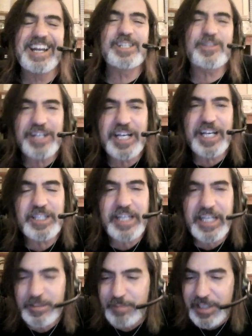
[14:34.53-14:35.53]
as far as
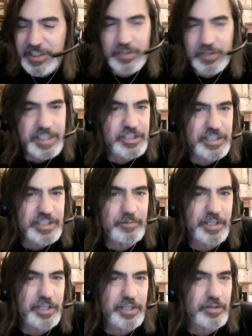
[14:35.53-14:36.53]
is mystery
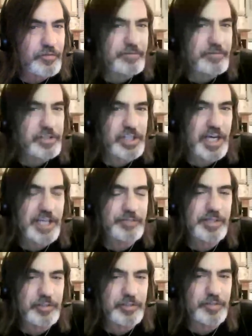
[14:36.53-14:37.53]
generally your favorite
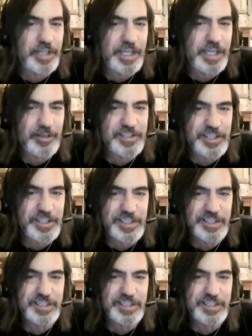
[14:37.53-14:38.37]
genre to read also?